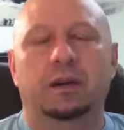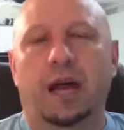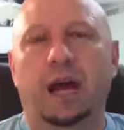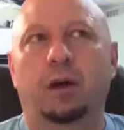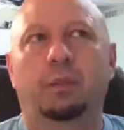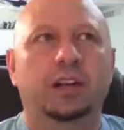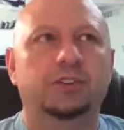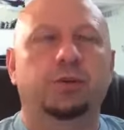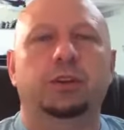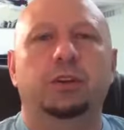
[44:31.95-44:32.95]
How
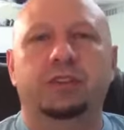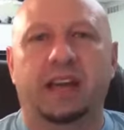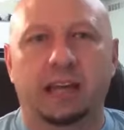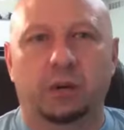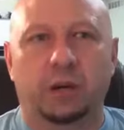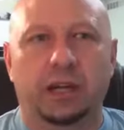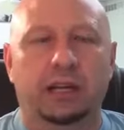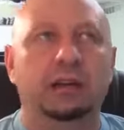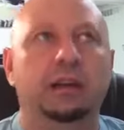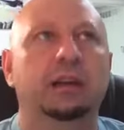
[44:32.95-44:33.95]
much would you tolerate?